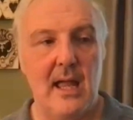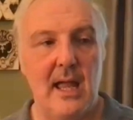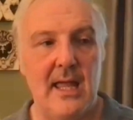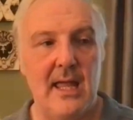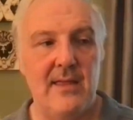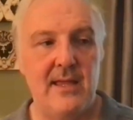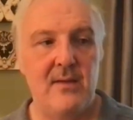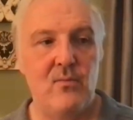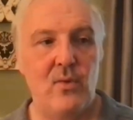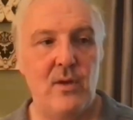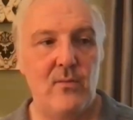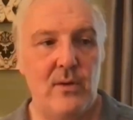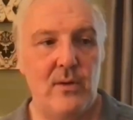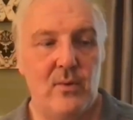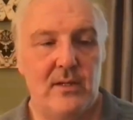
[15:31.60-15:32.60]
And then
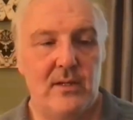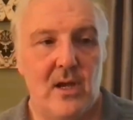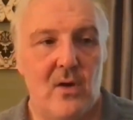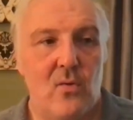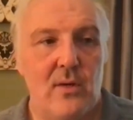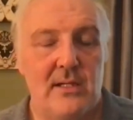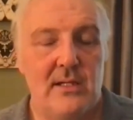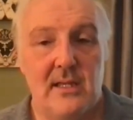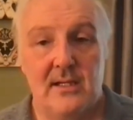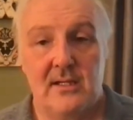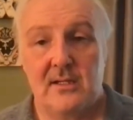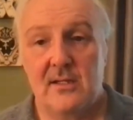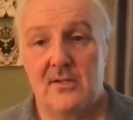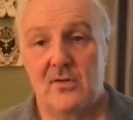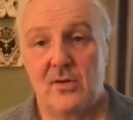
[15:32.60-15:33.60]
when we would go into the
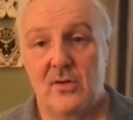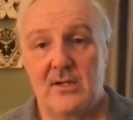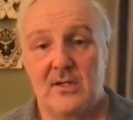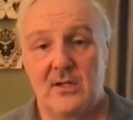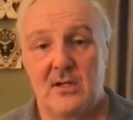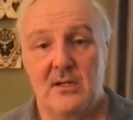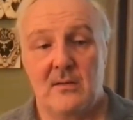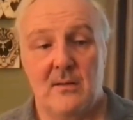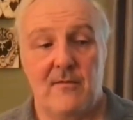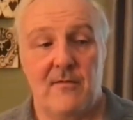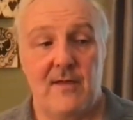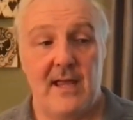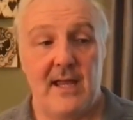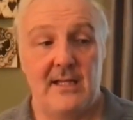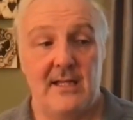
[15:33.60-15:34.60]
construction
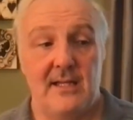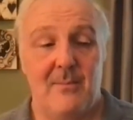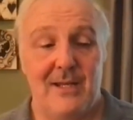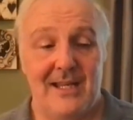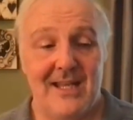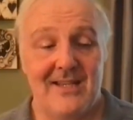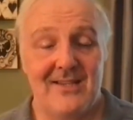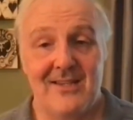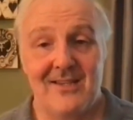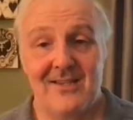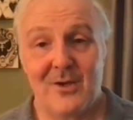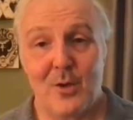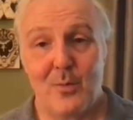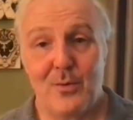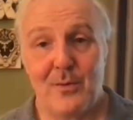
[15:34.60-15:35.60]
phase, because of the
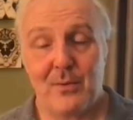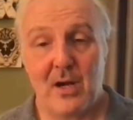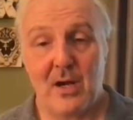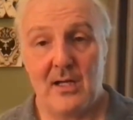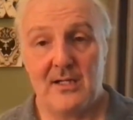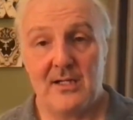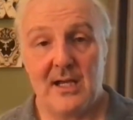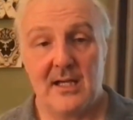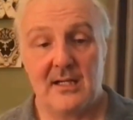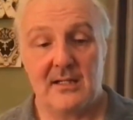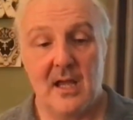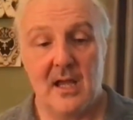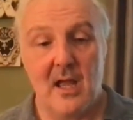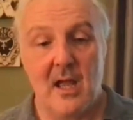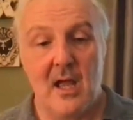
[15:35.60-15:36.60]
scope of the
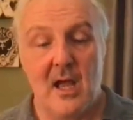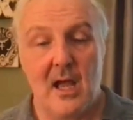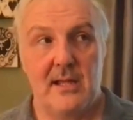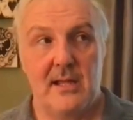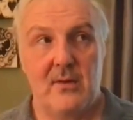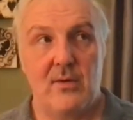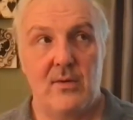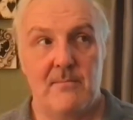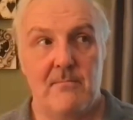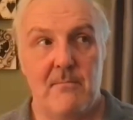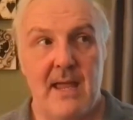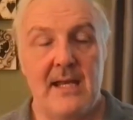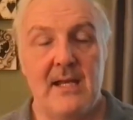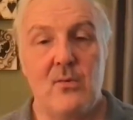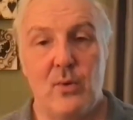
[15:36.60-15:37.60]
project, there were
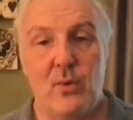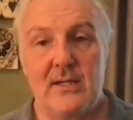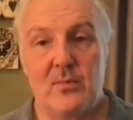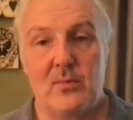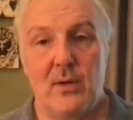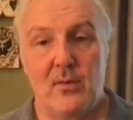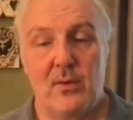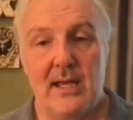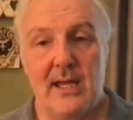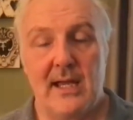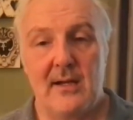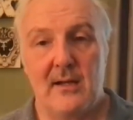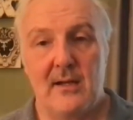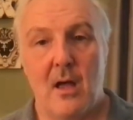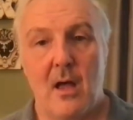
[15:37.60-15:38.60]
many weeks where we
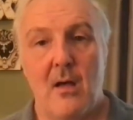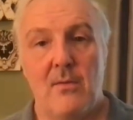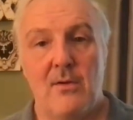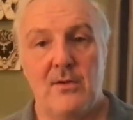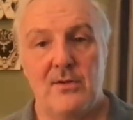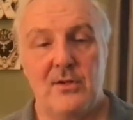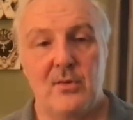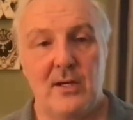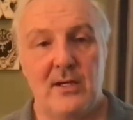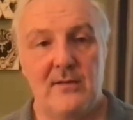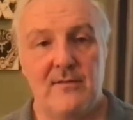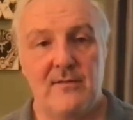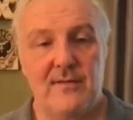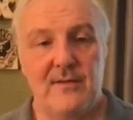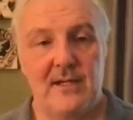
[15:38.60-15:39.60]
had almost
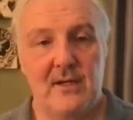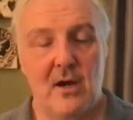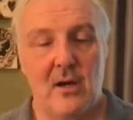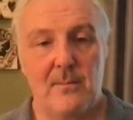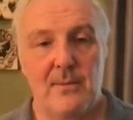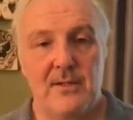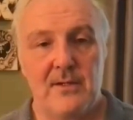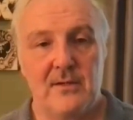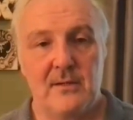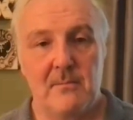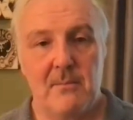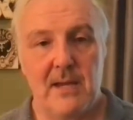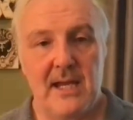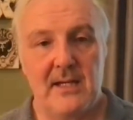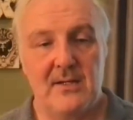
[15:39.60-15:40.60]
250 carpenters
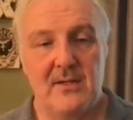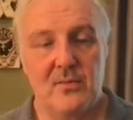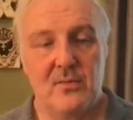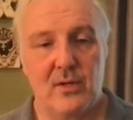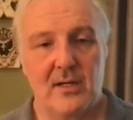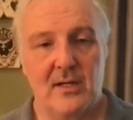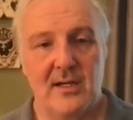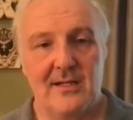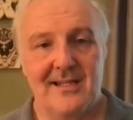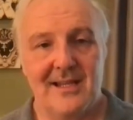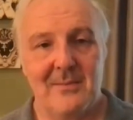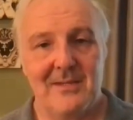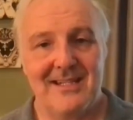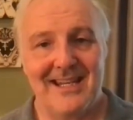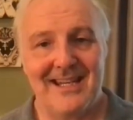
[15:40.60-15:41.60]
and painters working
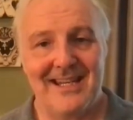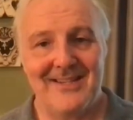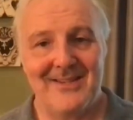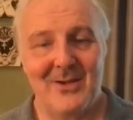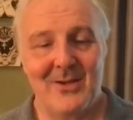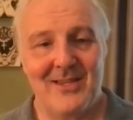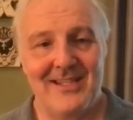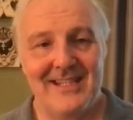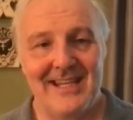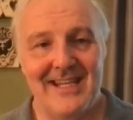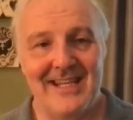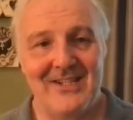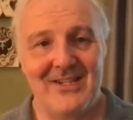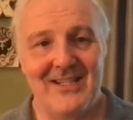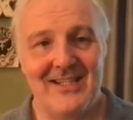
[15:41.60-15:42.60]
simultaneous on the
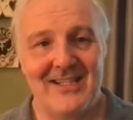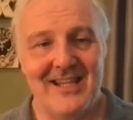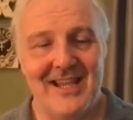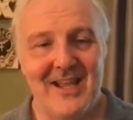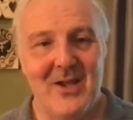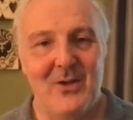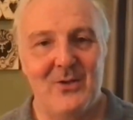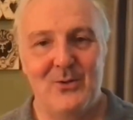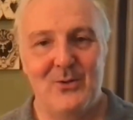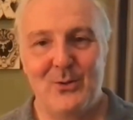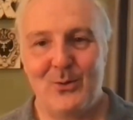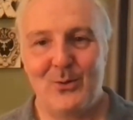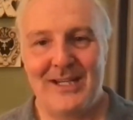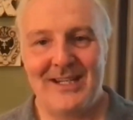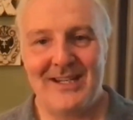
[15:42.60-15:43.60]
stages,
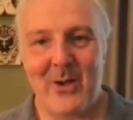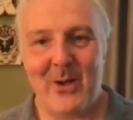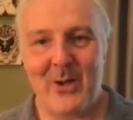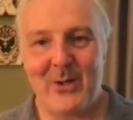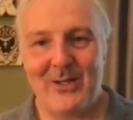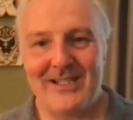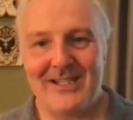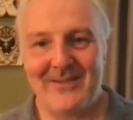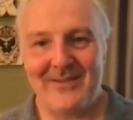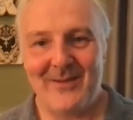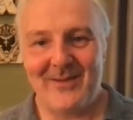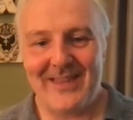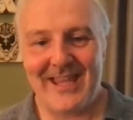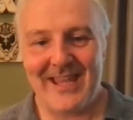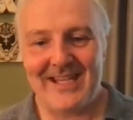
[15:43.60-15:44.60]
doing all these
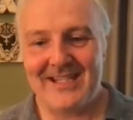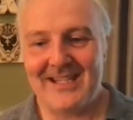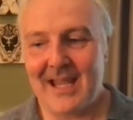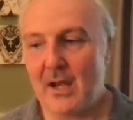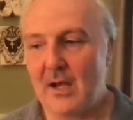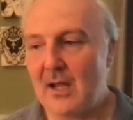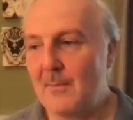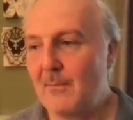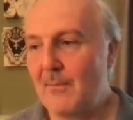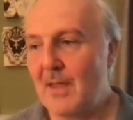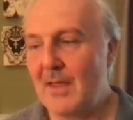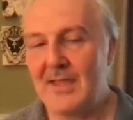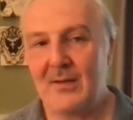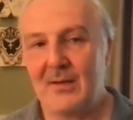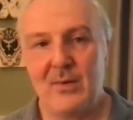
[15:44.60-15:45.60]
different things. And
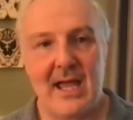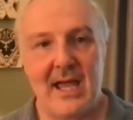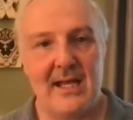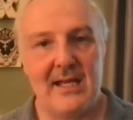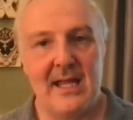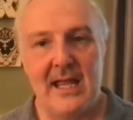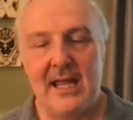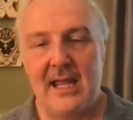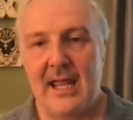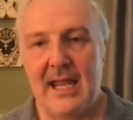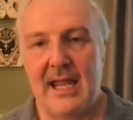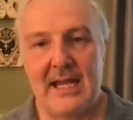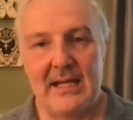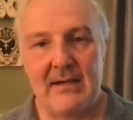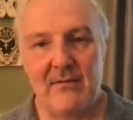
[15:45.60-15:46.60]
I think we had
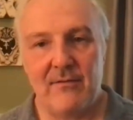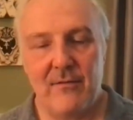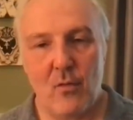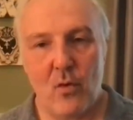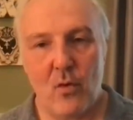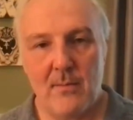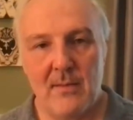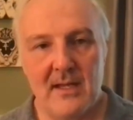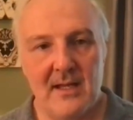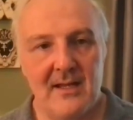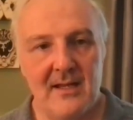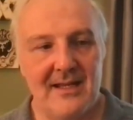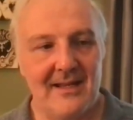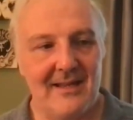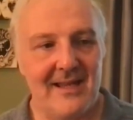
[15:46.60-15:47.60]
8
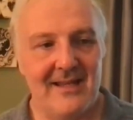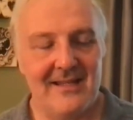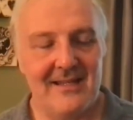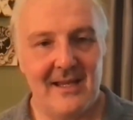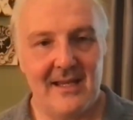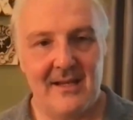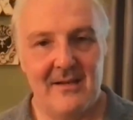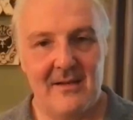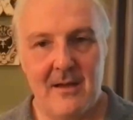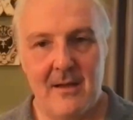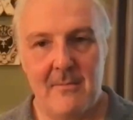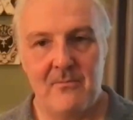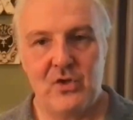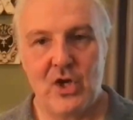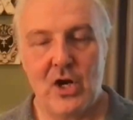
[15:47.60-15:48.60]
foremen
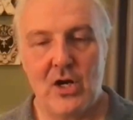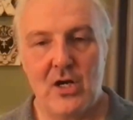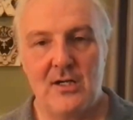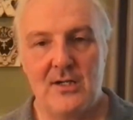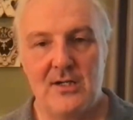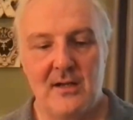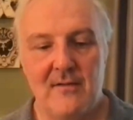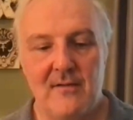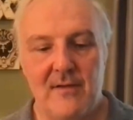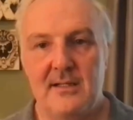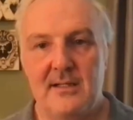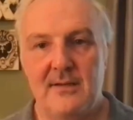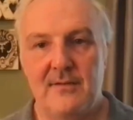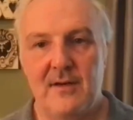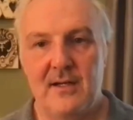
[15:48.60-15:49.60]
in charge of
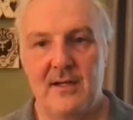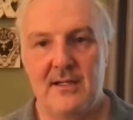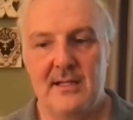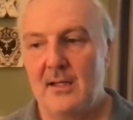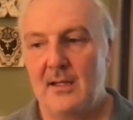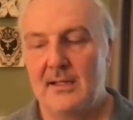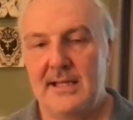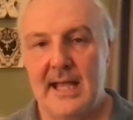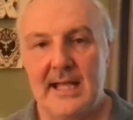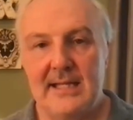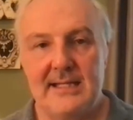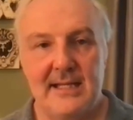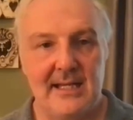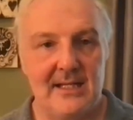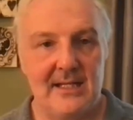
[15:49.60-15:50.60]
different sets,
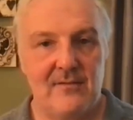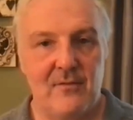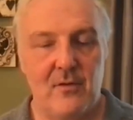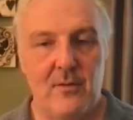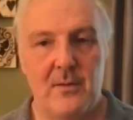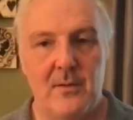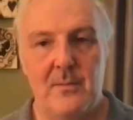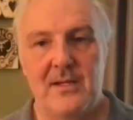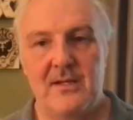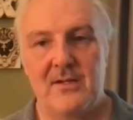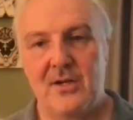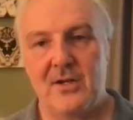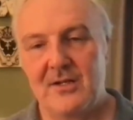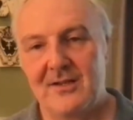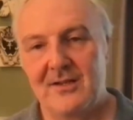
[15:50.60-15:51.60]
like each foreman would be in
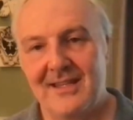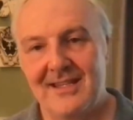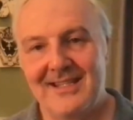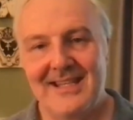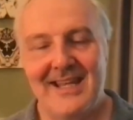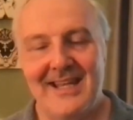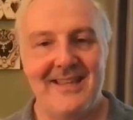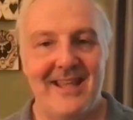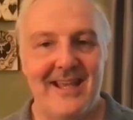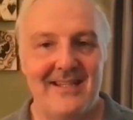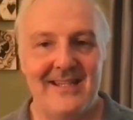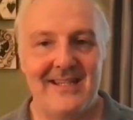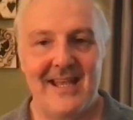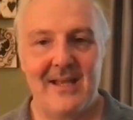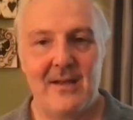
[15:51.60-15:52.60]
charge of this set and that
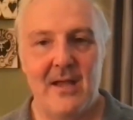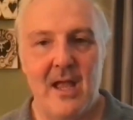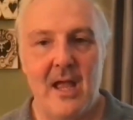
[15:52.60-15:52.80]
set.